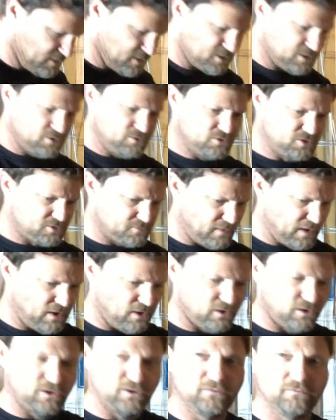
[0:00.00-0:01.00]
The two
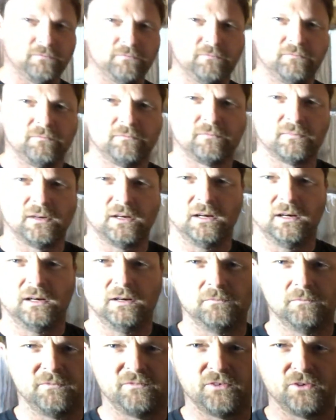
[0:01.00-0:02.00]
smaller,
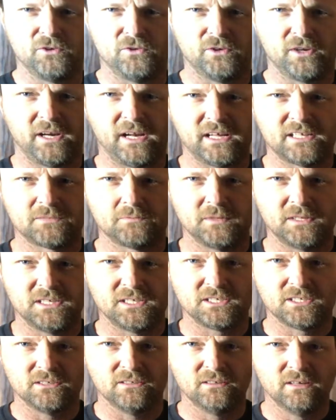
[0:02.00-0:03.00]
if you're doing an
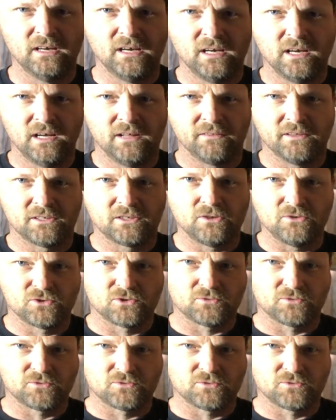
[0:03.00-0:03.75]
expedition, the two